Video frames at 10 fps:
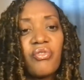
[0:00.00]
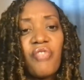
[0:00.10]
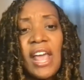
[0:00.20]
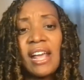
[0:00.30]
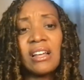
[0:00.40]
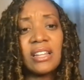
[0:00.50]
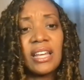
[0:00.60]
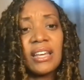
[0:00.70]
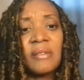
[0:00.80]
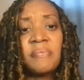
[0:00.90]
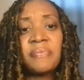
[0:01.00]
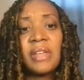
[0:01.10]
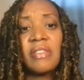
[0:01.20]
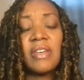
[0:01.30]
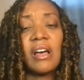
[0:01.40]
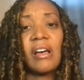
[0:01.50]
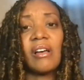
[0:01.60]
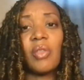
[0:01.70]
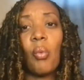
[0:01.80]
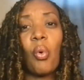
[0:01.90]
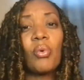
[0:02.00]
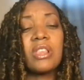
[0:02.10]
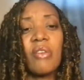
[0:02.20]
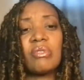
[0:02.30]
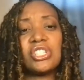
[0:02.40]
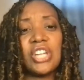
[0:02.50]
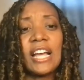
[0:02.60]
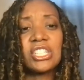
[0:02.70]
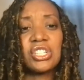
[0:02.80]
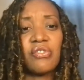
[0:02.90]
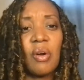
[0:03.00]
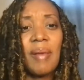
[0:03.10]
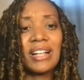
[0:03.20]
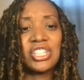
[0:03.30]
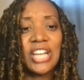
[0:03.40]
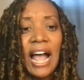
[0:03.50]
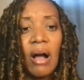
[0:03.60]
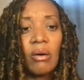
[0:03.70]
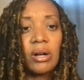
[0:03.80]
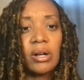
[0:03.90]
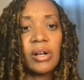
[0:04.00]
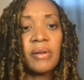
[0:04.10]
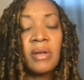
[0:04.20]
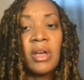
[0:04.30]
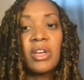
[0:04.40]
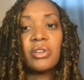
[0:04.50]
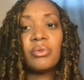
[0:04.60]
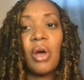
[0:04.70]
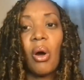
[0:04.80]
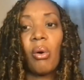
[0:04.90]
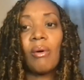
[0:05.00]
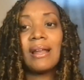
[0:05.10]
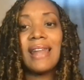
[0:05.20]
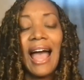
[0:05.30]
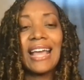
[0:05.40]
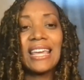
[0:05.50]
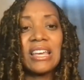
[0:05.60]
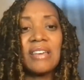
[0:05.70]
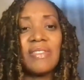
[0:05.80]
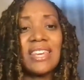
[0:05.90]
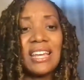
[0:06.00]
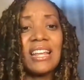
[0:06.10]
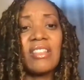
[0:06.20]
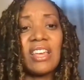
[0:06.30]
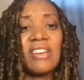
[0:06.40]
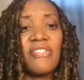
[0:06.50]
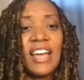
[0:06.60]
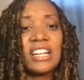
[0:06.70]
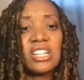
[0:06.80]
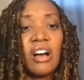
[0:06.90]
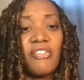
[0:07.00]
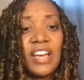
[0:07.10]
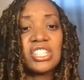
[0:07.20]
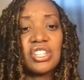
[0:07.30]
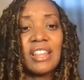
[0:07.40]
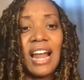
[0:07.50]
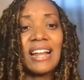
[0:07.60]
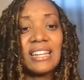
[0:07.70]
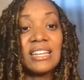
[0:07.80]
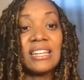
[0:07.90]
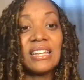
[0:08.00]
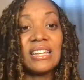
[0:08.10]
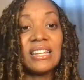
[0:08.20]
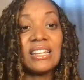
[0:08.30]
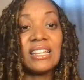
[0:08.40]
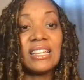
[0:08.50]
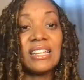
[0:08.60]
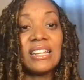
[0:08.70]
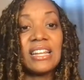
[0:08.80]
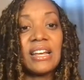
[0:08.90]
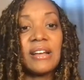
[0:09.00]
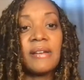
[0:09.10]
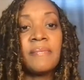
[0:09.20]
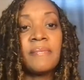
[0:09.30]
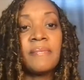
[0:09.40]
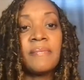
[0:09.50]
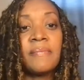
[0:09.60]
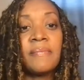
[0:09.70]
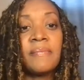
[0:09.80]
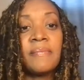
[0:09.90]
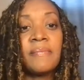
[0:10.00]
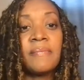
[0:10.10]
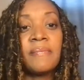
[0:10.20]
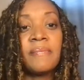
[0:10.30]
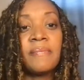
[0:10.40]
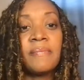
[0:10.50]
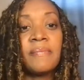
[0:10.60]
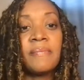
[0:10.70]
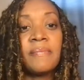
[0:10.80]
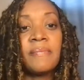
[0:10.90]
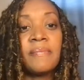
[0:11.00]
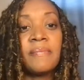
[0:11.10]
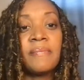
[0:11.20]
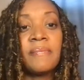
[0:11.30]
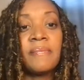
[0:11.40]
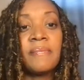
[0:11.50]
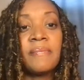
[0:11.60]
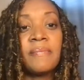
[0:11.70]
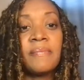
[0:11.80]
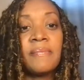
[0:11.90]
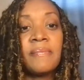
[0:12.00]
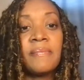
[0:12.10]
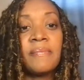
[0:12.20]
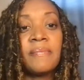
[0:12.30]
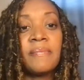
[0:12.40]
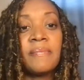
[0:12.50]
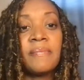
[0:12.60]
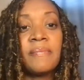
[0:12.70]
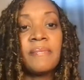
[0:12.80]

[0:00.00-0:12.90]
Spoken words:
healing the wounds of rejection from my childhood, not getting the affection that I needed as a child. And this is no knock, on